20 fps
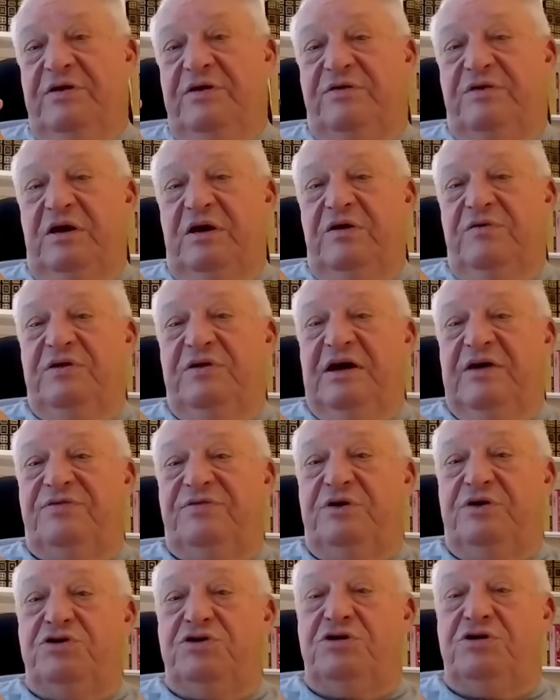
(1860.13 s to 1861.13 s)
that
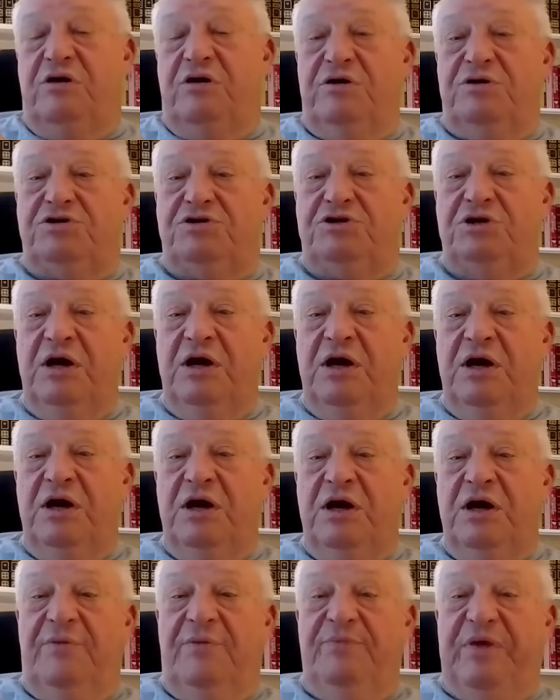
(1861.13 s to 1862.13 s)
the church
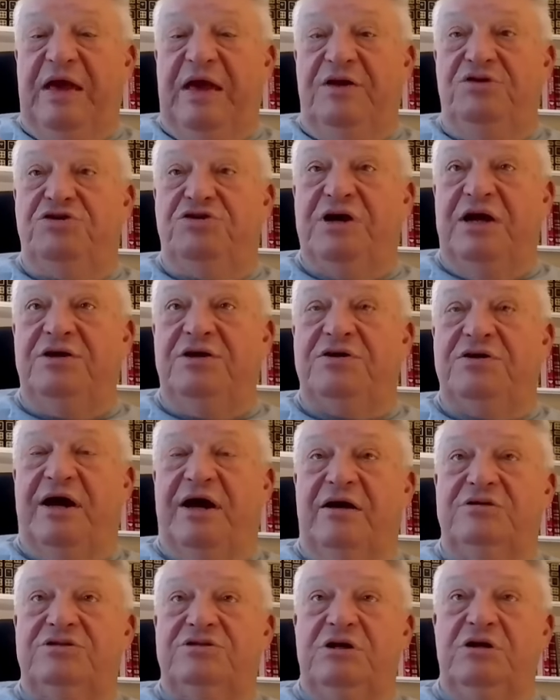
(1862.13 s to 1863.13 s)
and
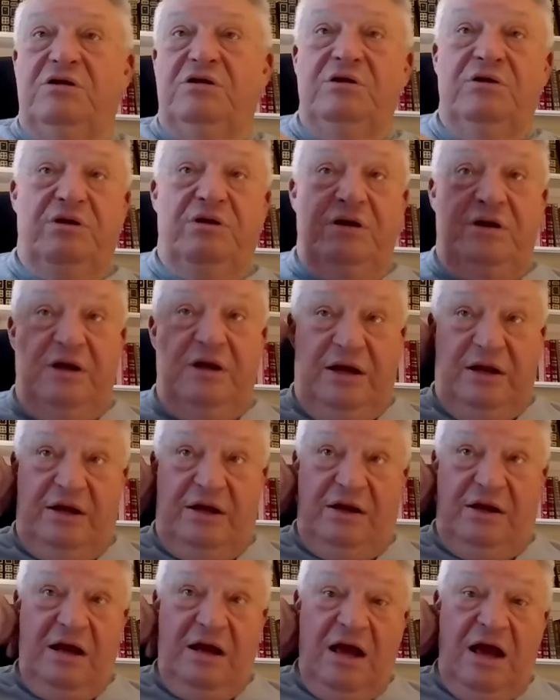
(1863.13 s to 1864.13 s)
Gentiles included
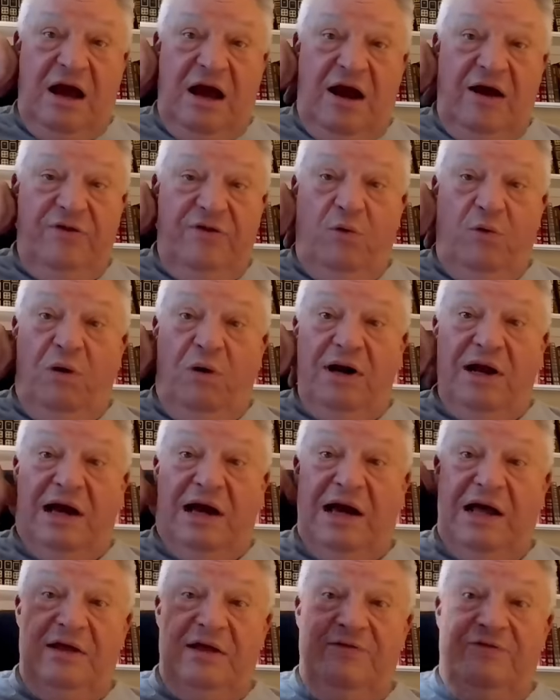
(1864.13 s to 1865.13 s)
in it are the one
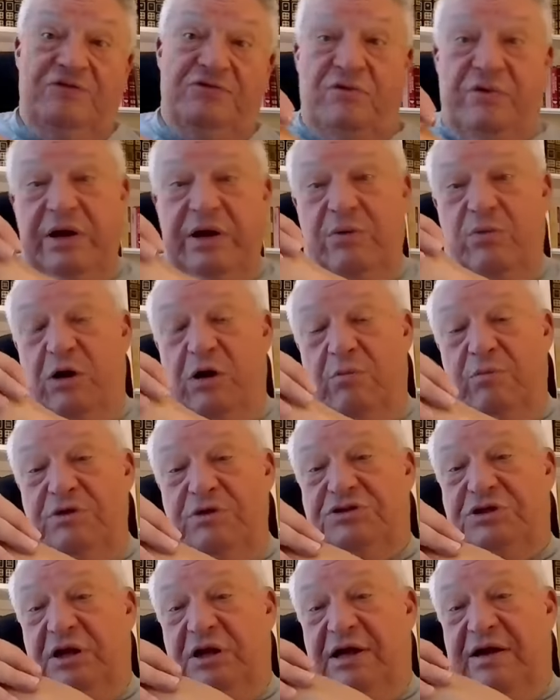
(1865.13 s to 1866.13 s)
olive tree,
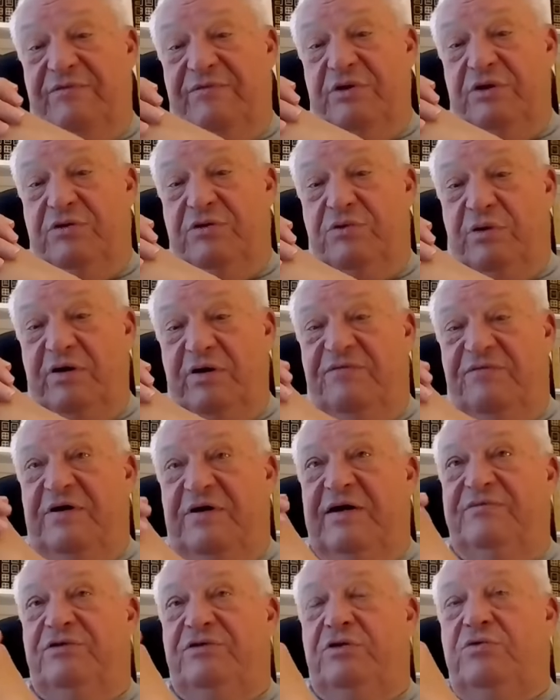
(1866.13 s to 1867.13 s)
Romans
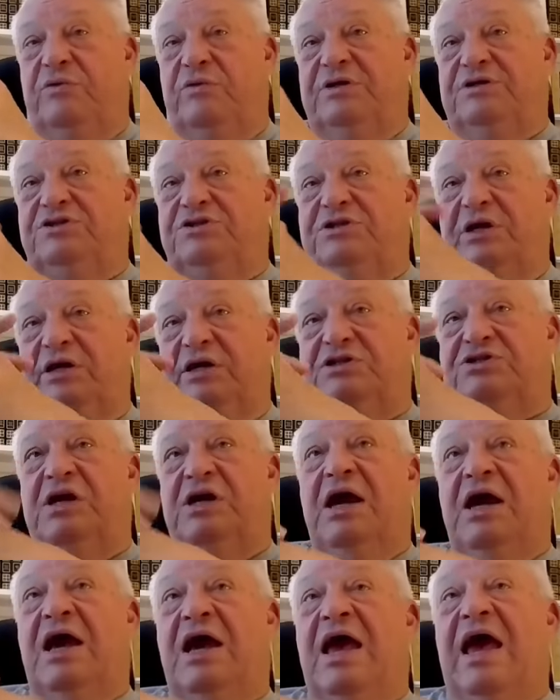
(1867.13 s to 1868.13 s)

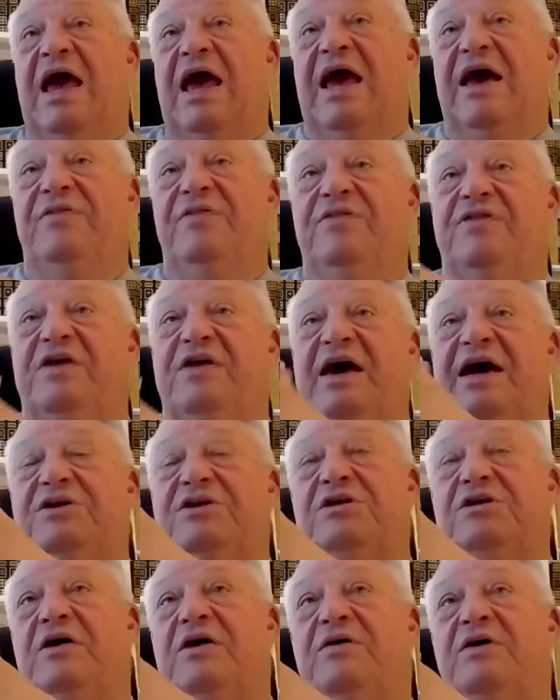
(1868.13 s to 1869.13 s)
11:25-26, and
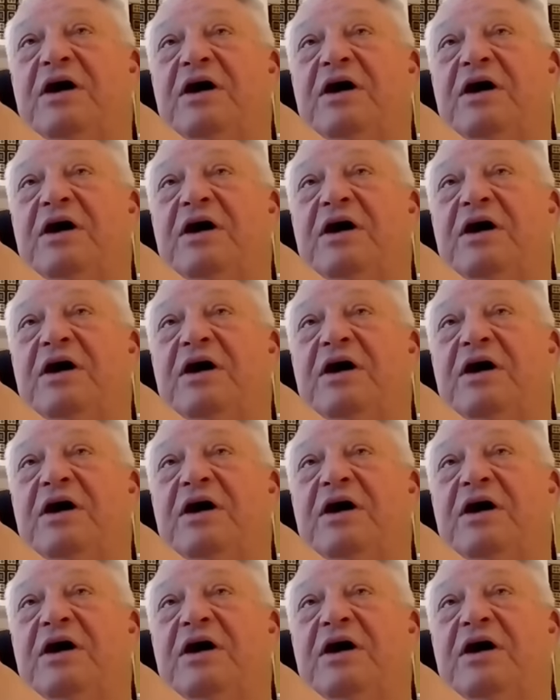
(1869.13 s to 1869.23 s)
that